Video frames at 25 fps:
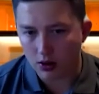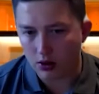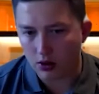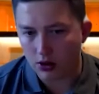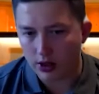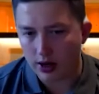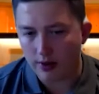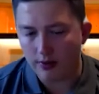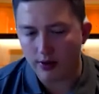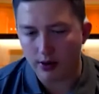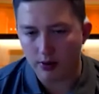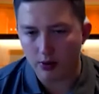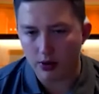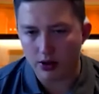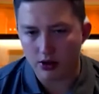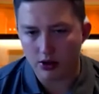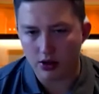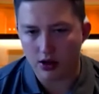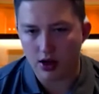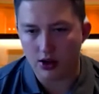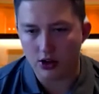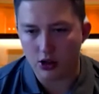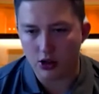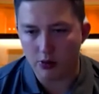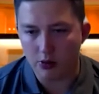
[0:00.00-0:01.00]
generally once a
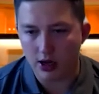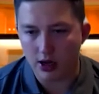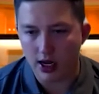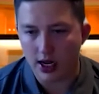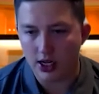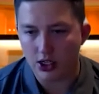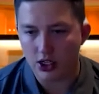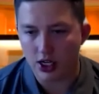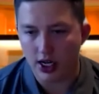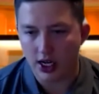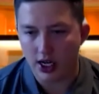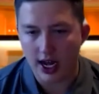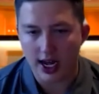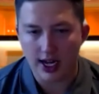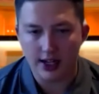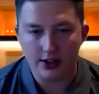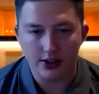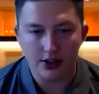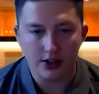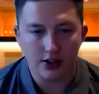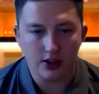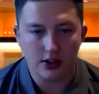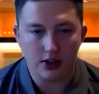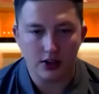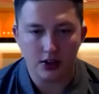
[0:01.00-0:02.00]
customer actually
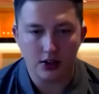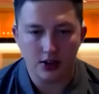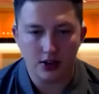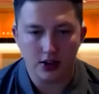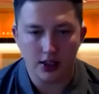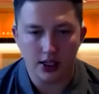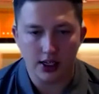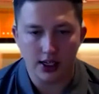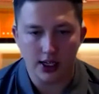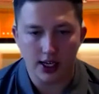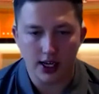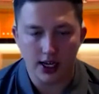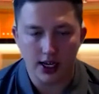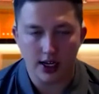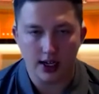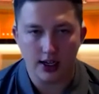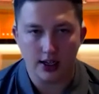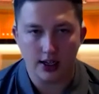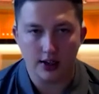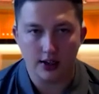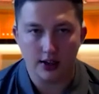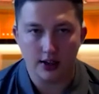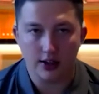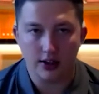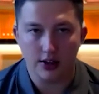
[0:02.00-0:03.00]
has the
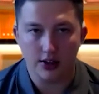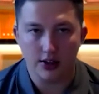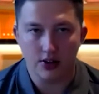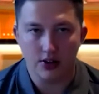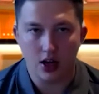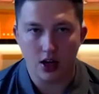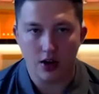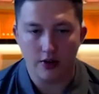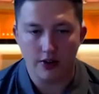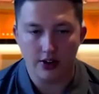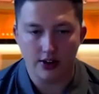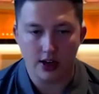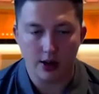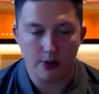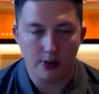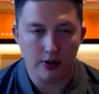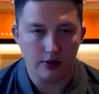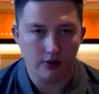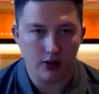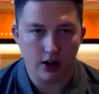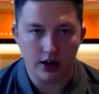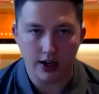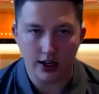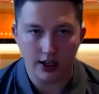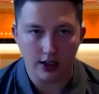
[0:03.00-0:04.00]
service up
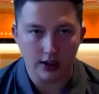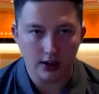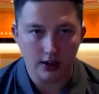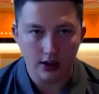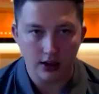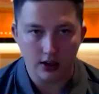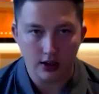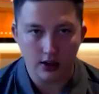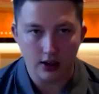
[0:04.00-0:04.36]
and running,